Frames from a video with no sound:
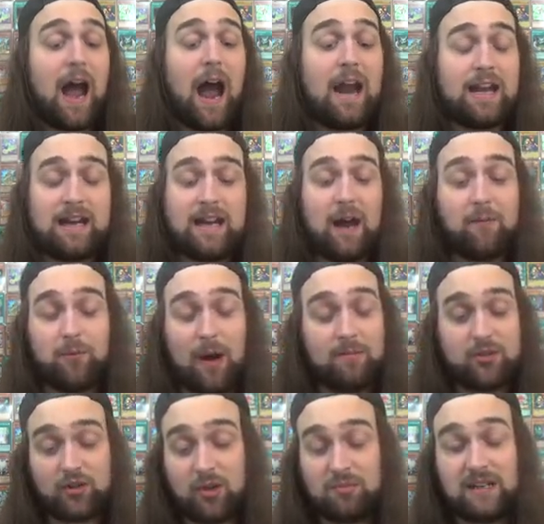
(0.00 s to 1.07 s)
I need, I'm, I'm
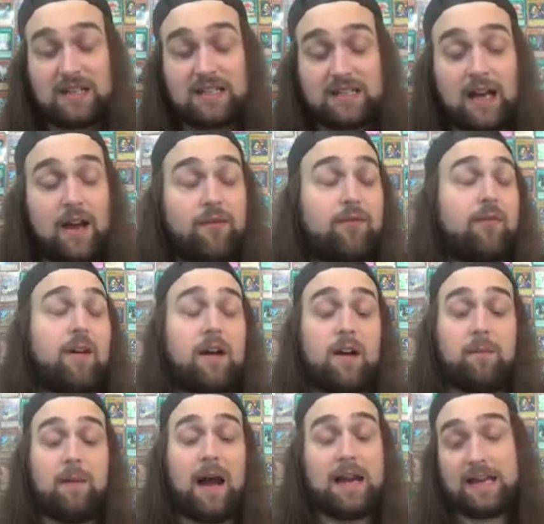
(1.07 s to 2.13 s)
scripting stuff.
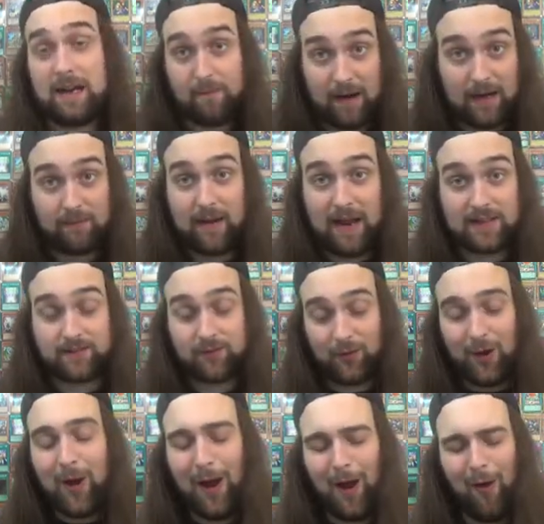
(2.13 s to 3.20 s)
Um, I need a Bane mask
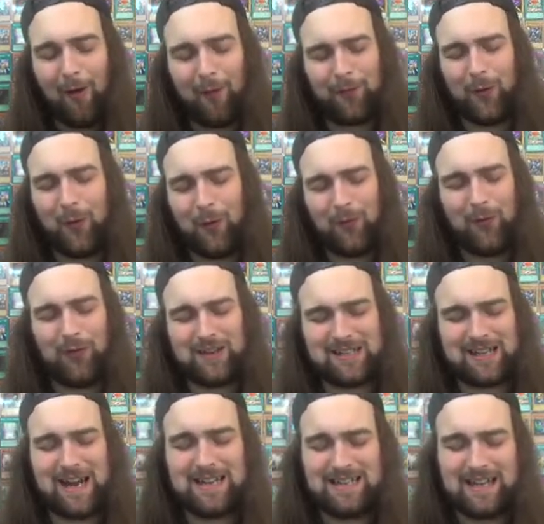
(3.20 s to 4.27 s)
for, for, for
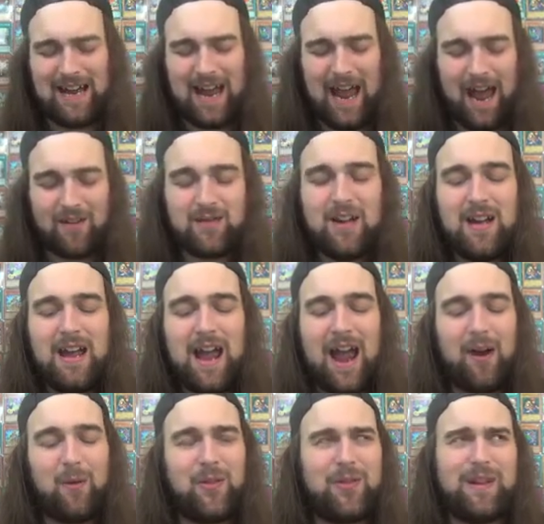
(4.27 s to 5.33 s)
this idea I have.
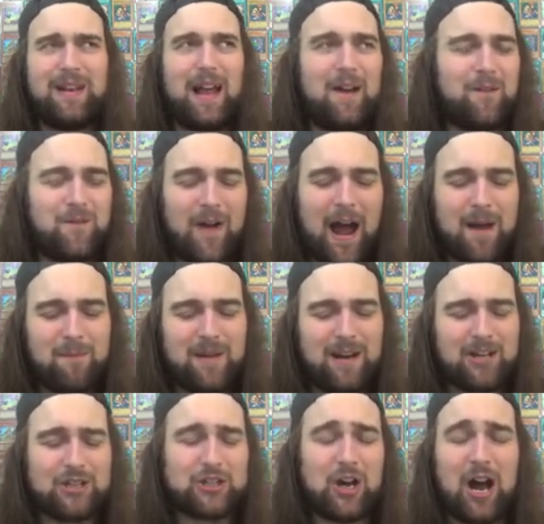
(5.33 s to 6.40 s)
And within like five
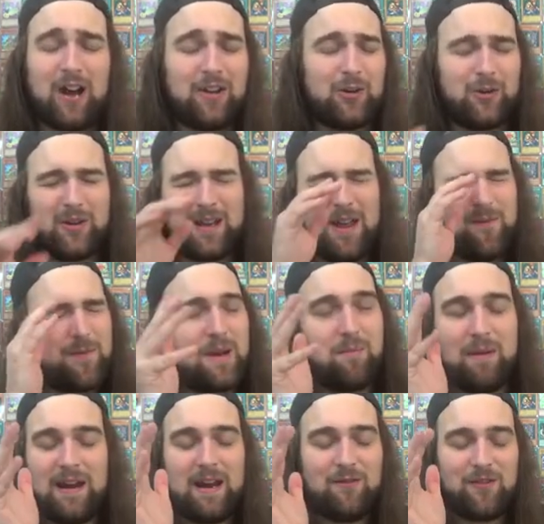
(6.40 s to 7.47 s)
minutes, Sean, dude,
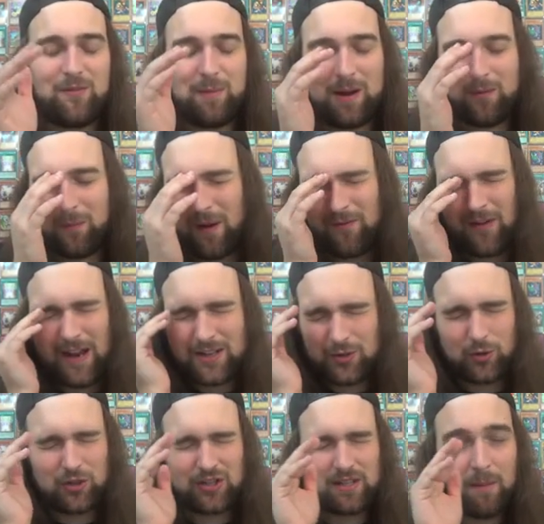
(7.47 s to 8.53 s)
MVP, MVP. My
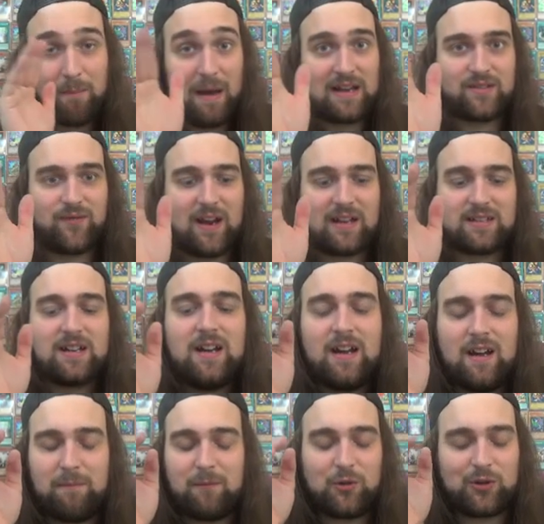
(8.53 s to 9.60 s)
fans are just the best fans.
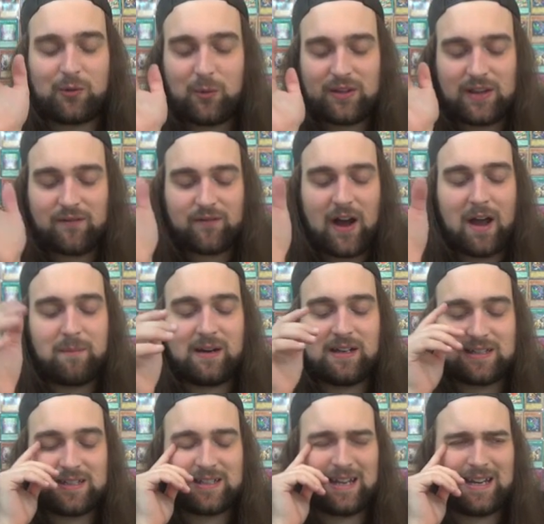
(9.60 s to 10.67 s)
Within five
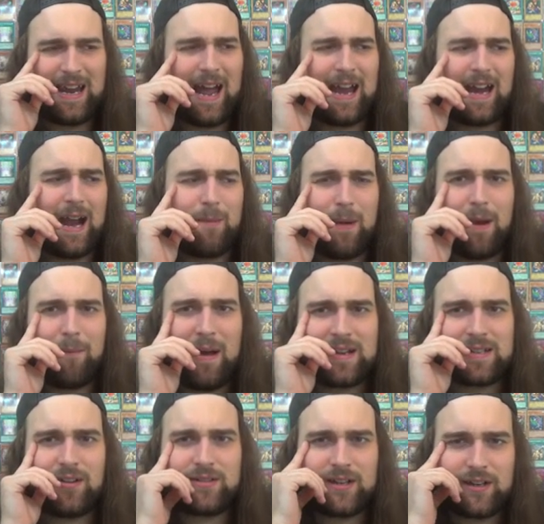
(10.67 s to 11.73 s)
minutes, he's like, yeah, I got a Bane
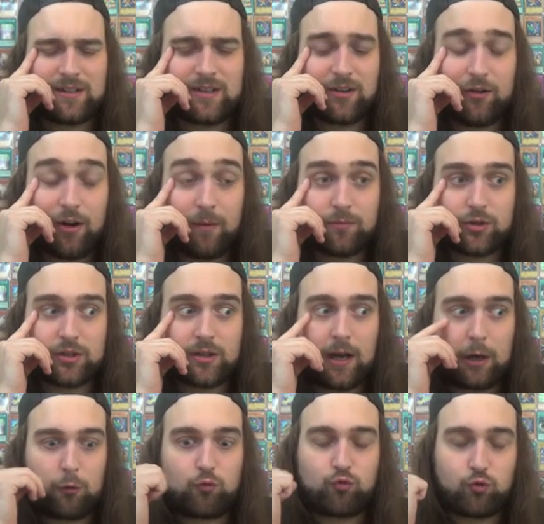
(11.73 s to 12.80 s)
mask. I'll send it to you. And I'm just
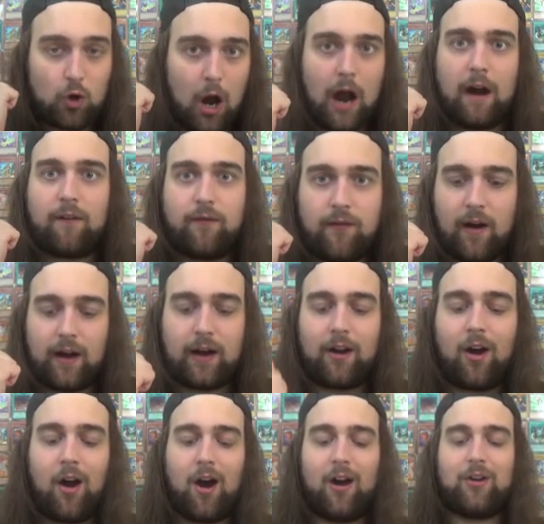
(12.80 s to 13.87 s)
like, rock
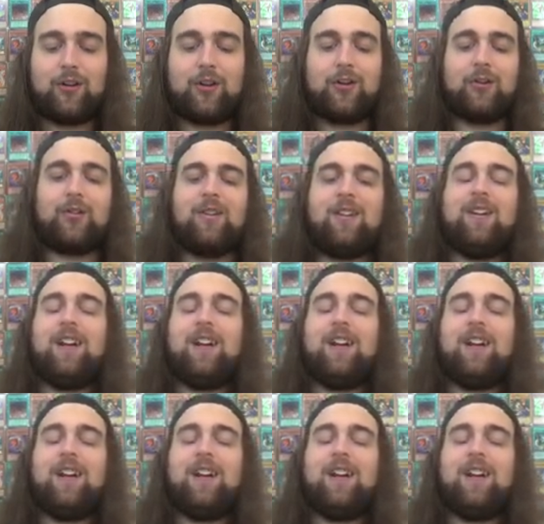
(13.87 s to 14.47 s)
fucking on, dude.